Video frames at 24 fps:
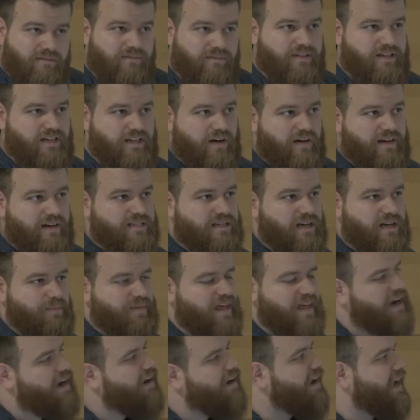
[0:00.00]
You can always come
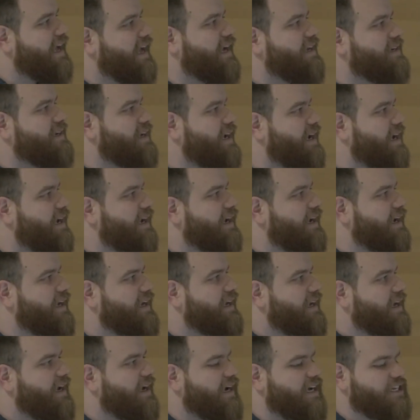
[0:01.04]
there and
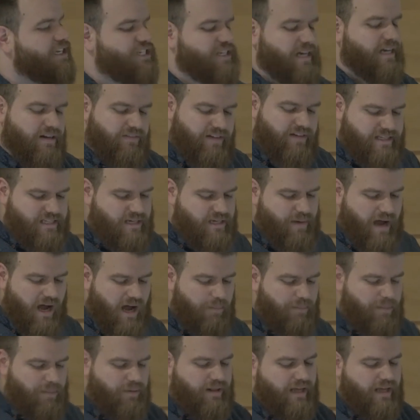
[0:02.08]
just kind of get some
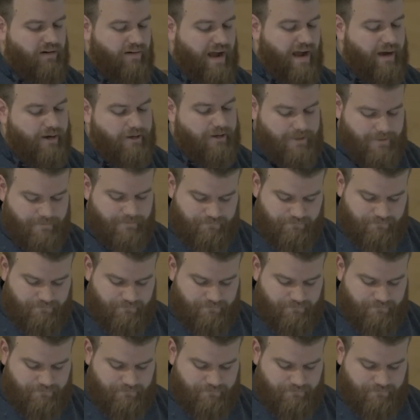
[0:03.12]
help and play around.